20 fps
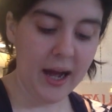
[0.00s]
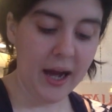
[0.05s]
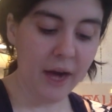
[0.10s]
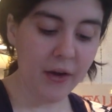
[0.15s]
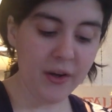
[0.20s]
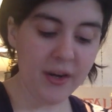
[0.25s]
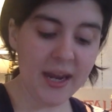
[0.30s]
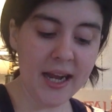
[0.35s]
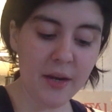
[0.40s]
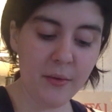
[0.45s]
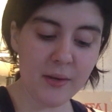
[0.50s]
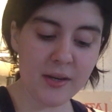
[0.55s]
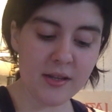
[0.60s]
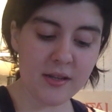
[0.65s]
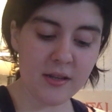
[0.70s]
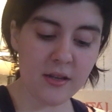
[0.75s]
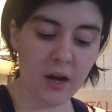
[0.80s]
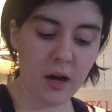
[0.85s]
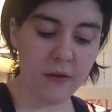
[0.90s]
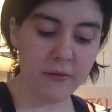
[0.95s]
How could
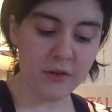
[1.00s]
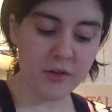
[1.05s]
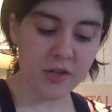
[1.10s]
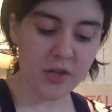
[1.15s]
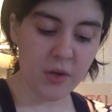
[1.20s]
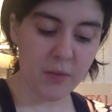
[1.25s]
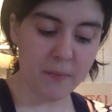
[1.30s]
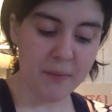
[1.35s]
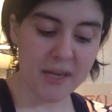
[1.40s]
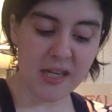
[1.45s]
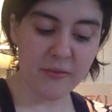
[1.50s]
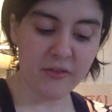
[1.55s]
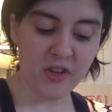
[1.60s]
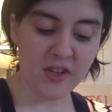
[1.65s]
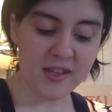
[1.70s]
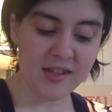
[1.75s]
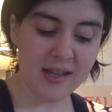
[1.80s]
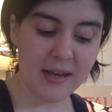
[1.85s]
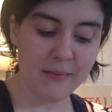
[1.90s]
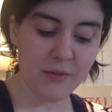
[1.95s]
anyone offer so
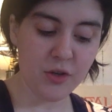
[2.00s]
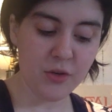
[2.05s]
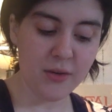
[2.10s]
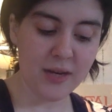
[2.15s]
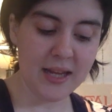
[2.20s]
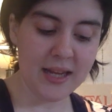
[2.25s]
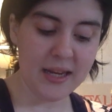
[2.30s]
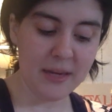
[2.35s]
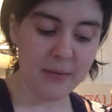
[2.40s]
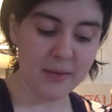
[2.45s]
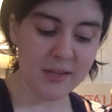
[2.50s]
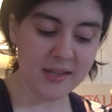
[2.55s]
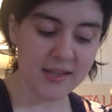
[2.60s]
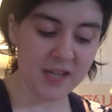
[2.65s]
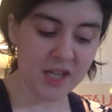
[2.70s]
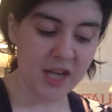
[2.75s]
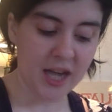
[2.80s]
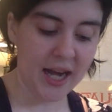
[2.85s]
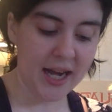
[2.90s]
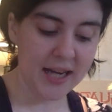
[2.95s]
pitiful a sum to a lady with
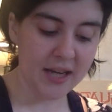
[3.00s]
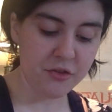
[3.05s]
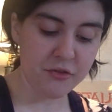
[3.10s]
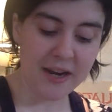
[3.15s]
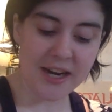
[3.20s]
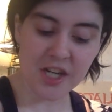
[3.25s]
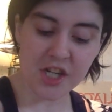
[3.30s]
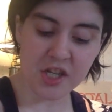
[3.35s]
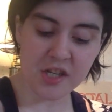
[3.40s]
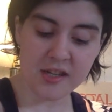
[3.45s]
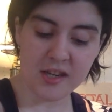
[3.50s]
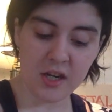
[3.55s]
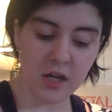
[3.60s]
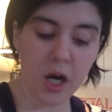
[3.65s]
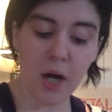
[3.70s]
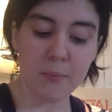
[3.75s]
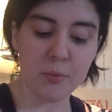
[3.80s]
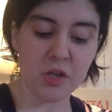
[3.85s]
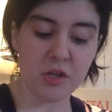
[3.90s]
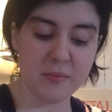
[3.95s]
such high attractions and
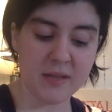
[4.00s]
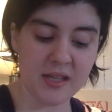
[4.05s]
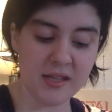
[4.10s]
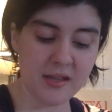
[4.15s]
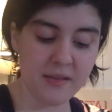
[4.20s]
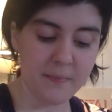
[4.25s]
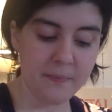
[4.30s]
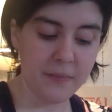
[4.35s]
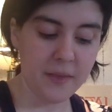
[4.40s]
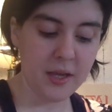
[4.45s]
accomplishments?